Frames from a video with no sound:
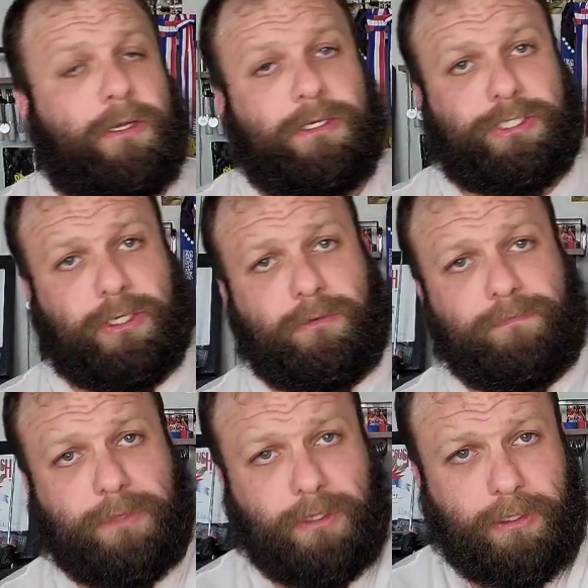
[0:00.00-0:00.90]
So
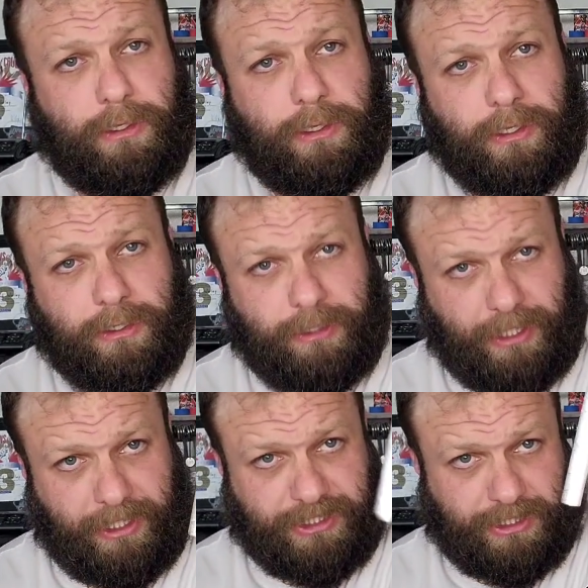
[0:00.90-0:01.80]

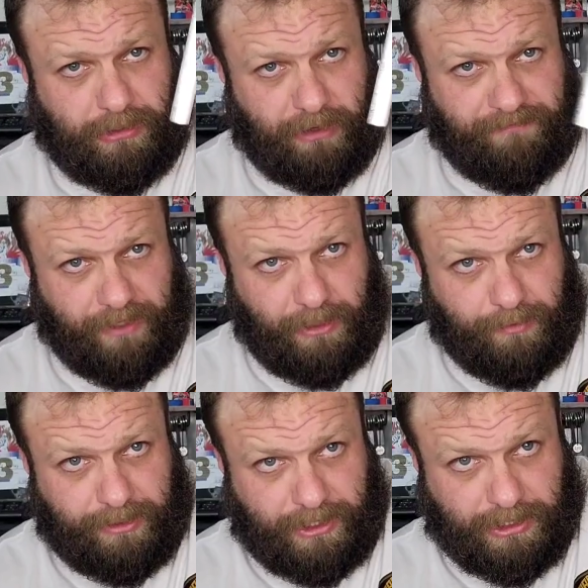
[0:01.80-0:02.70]
these are fitted
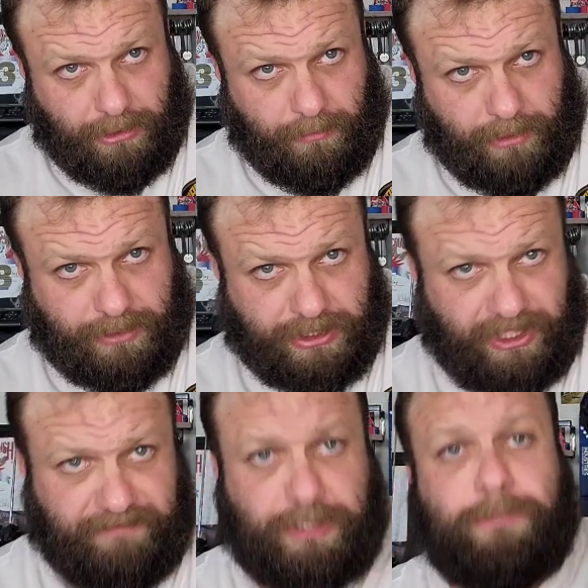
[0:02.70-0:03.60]
with these aluminum
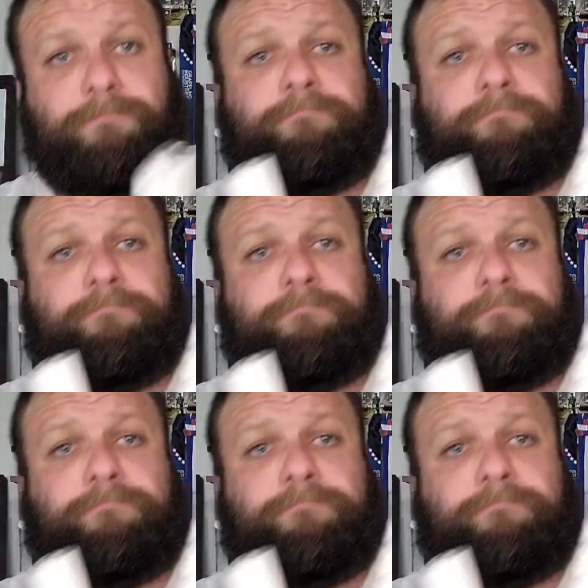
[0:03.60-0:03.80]
sleeves